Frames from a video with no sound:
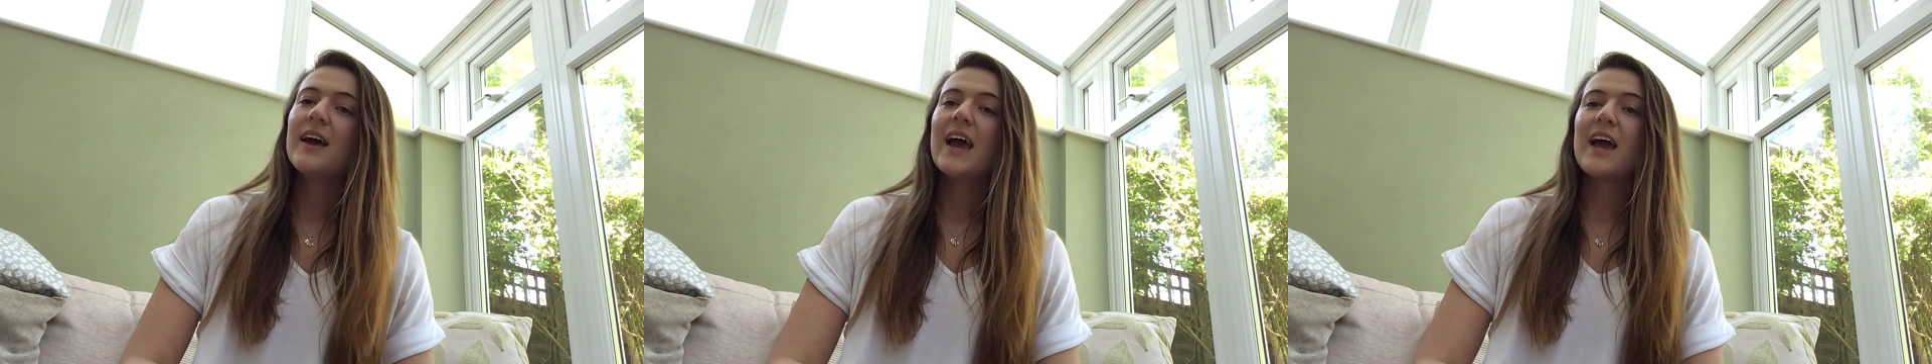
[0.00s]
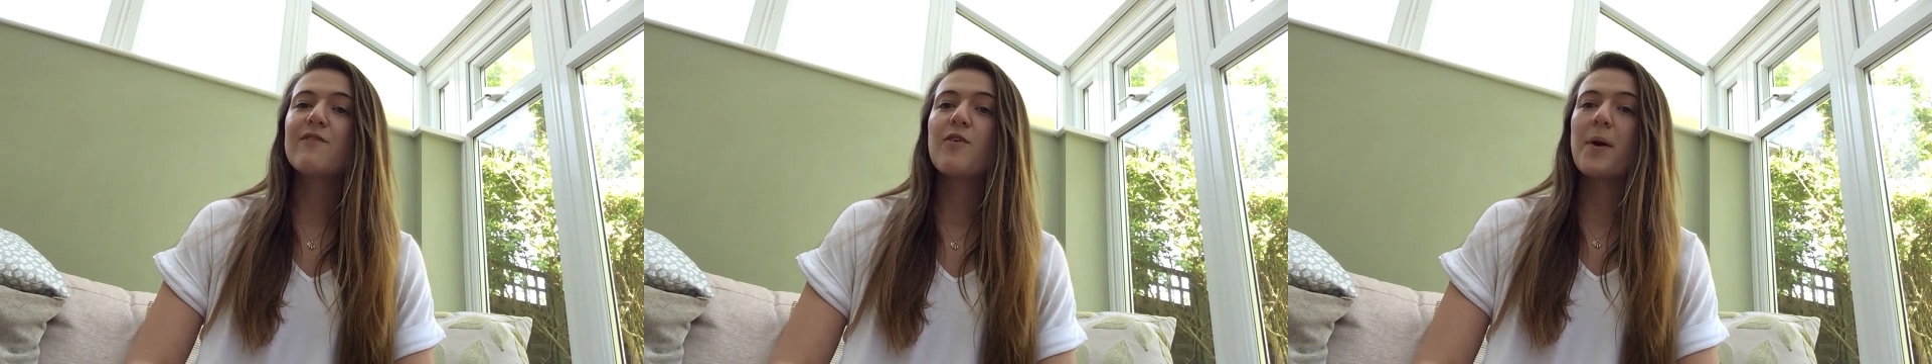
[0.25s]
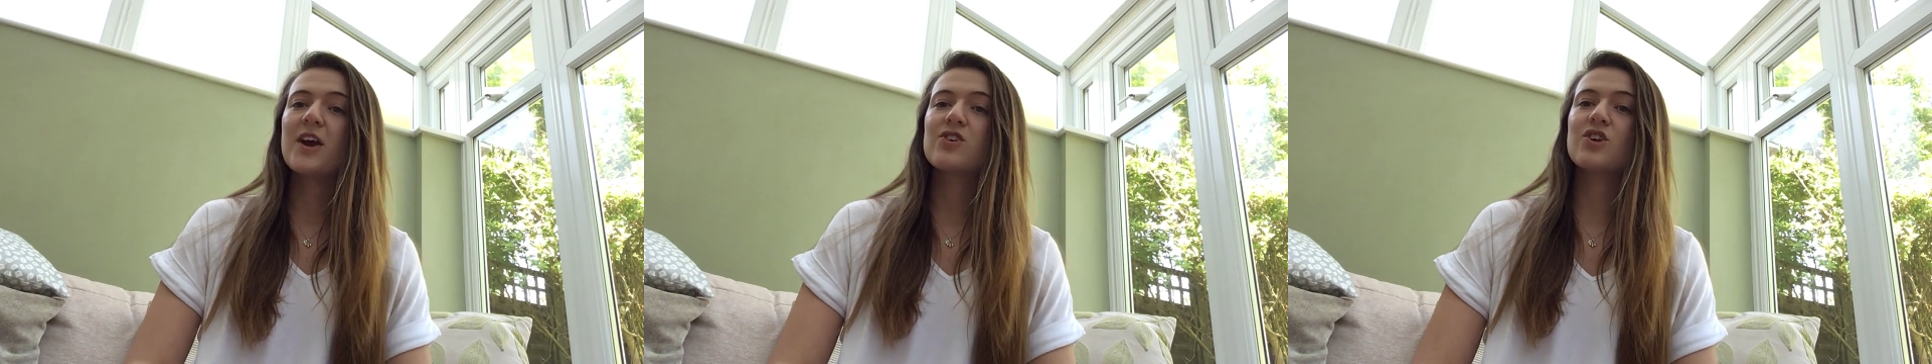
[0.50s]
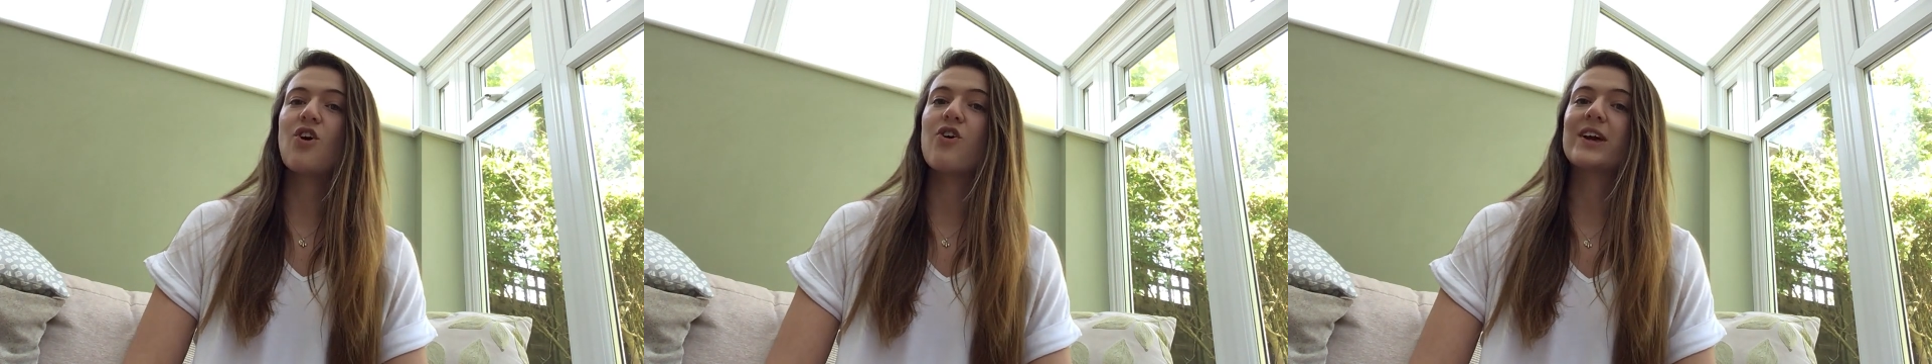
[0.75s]

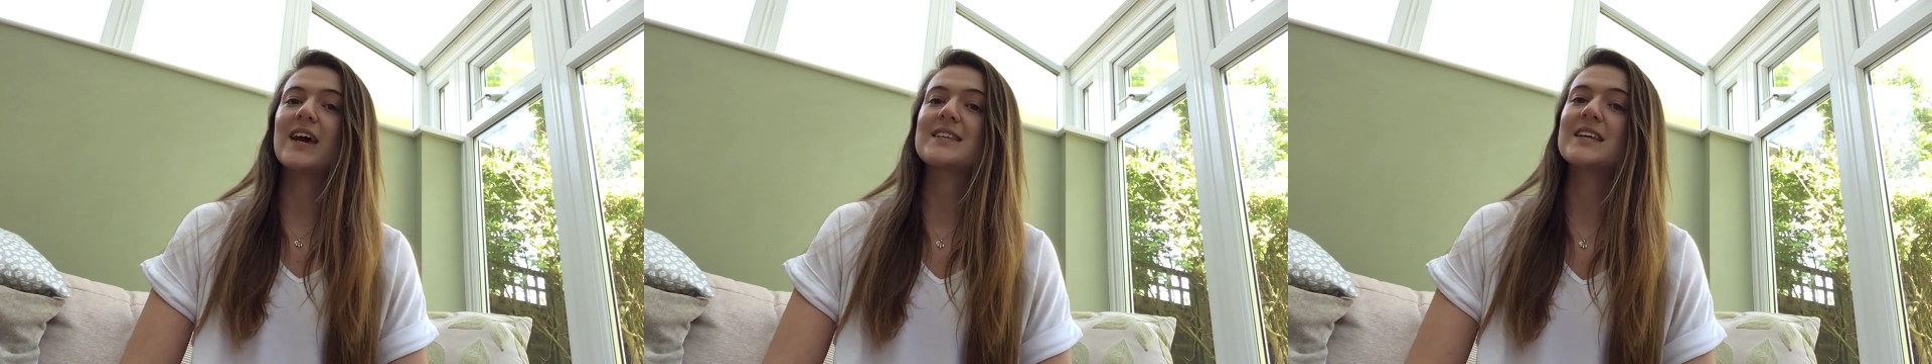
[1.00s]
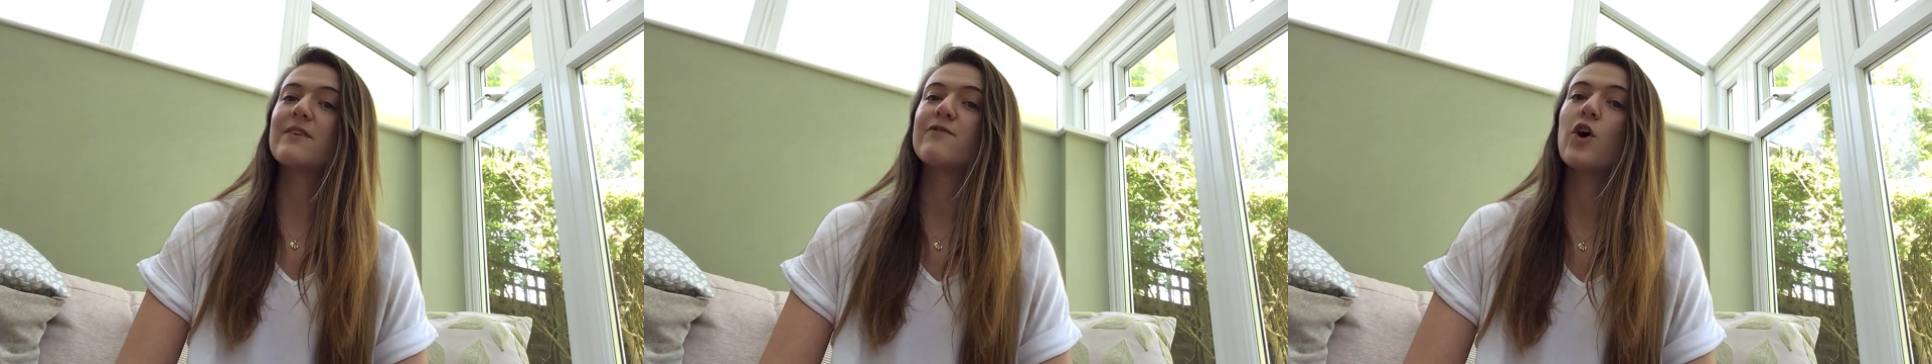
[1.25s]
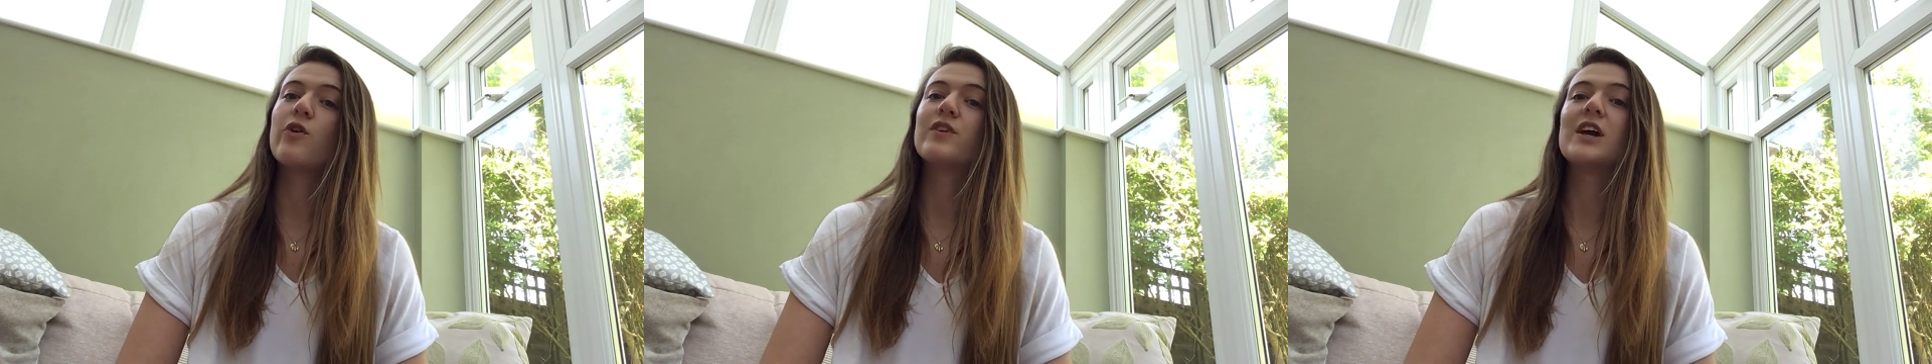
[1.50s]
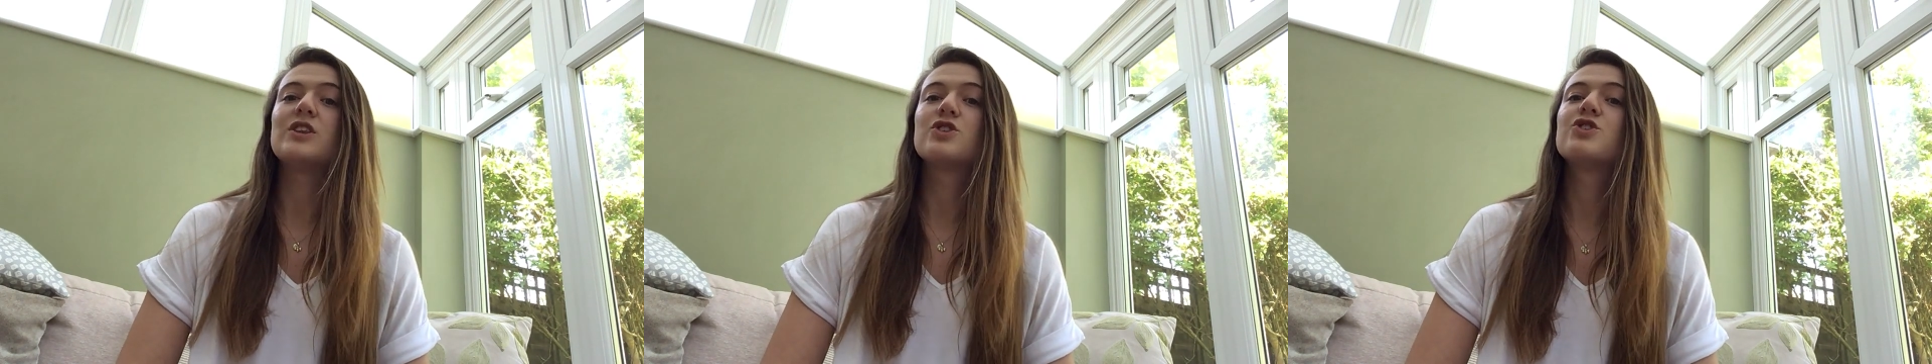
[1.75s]
Information on getting involved
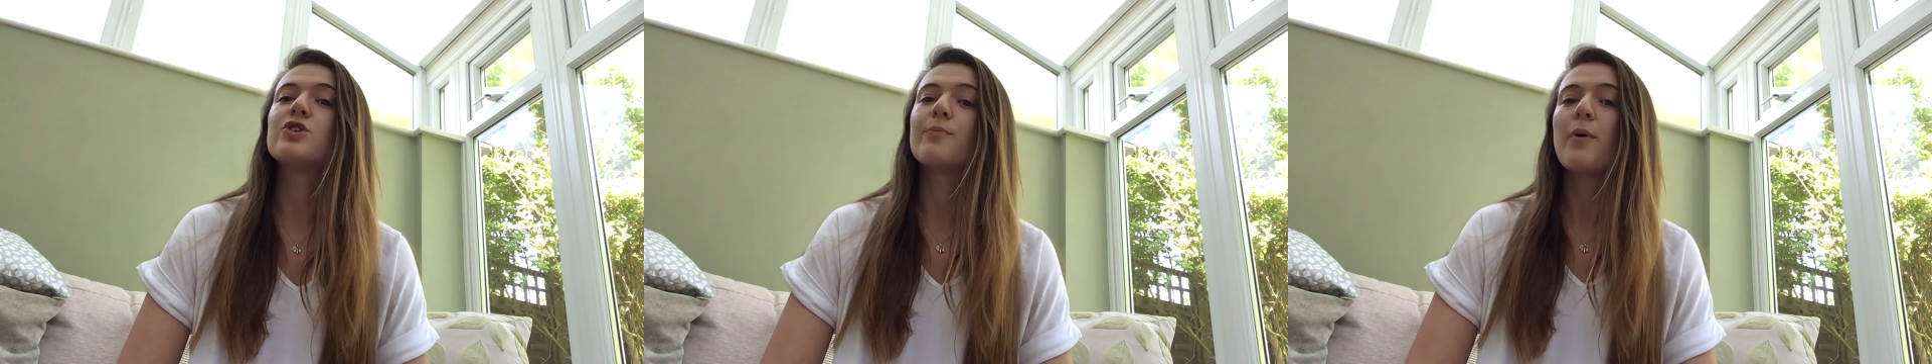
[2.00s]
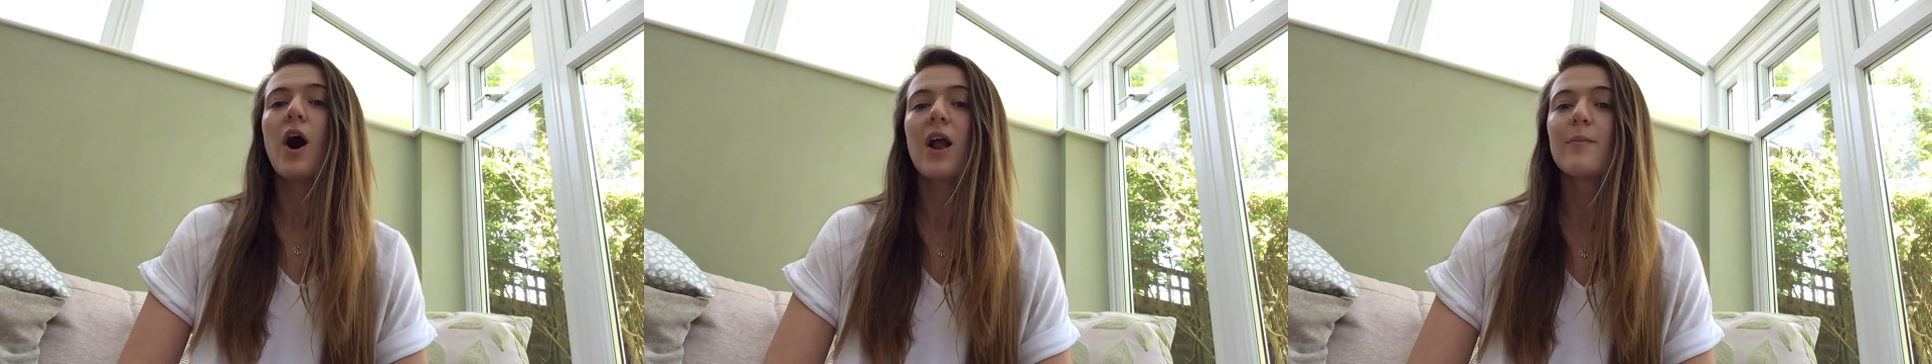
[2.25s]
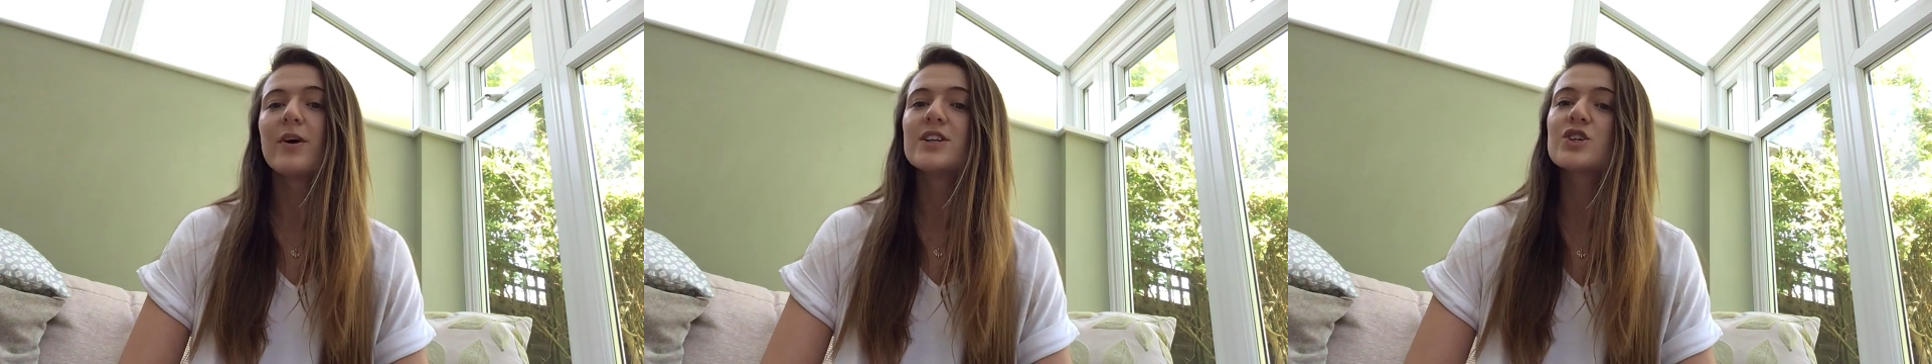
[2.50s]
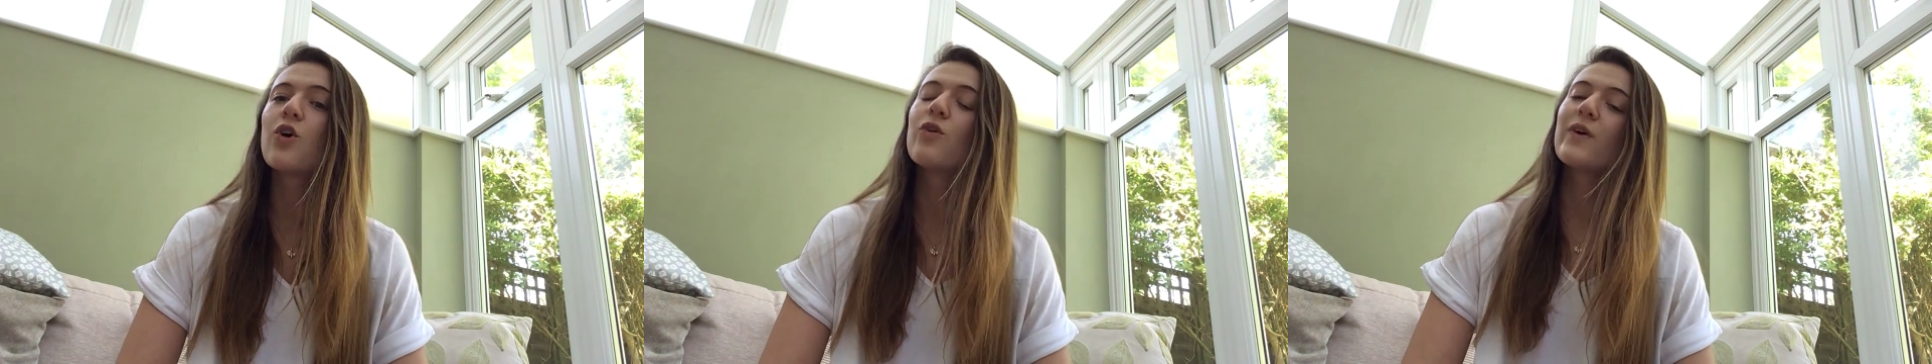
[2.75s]
in student parliament
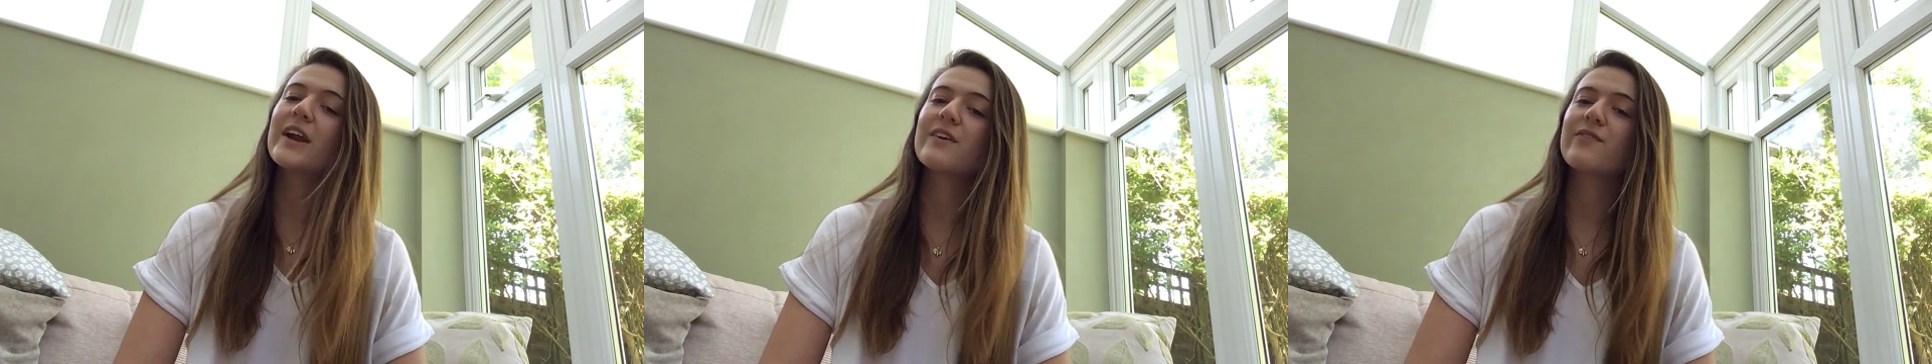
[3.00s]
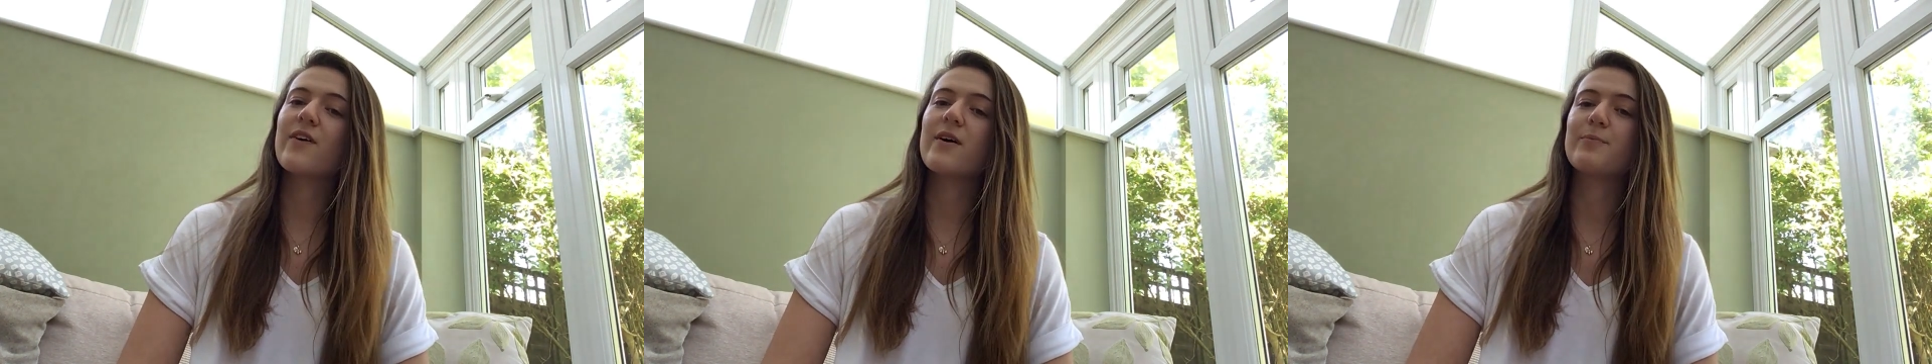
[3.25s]
or running for